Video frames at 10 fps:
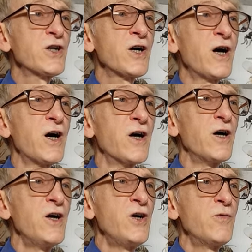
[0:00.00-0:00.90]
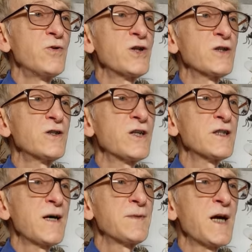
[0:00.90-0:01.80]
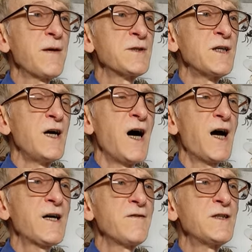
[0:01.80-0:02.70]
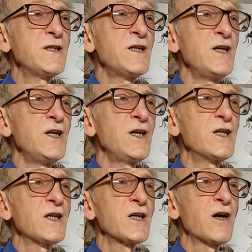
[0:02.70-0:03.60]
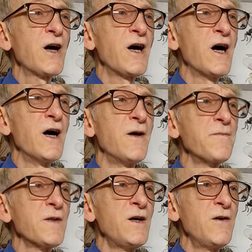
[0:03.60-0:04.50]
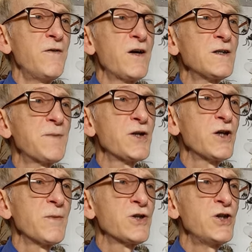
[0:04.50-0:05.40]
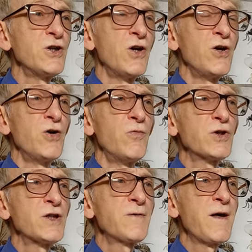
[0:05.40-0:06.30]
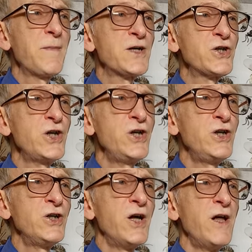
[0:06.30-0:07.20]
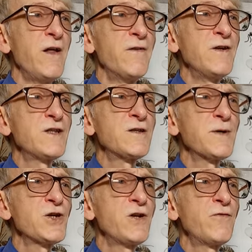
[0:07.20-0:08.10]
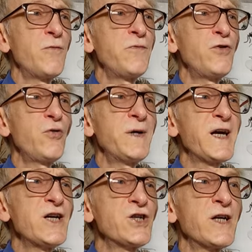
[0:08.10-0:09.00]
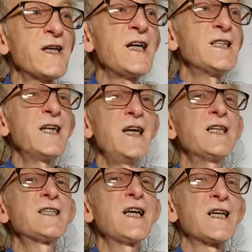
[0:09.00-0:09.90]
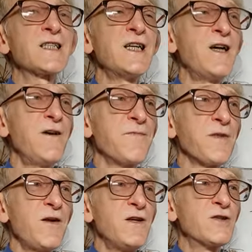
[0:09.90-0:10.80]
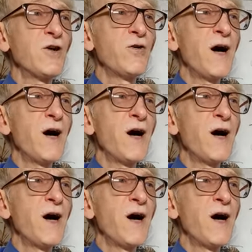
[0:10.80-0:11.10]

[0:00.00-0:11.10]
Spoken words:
car, which is just sometimes I have seen in Ankara. Very special machine. What is a machine? This is machine for fumigation against insects. So